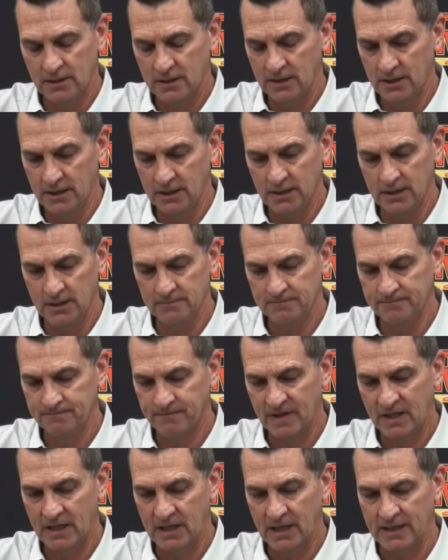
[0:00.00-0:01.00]
um,
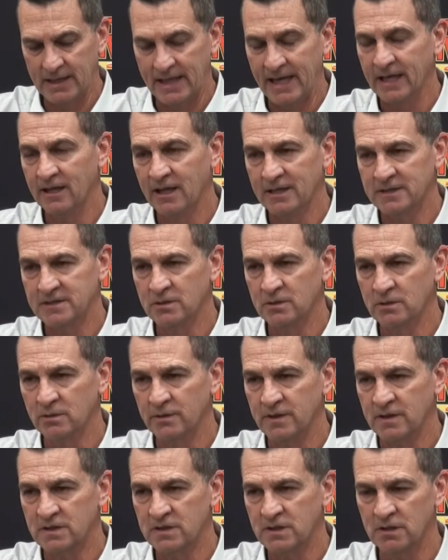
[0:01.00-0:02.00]
and that had a lot to do
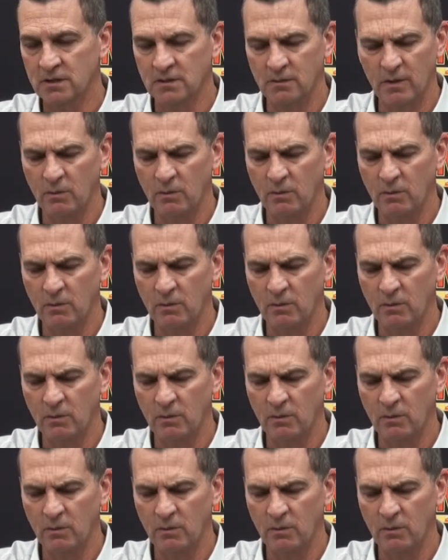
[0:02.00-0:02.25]
with it too.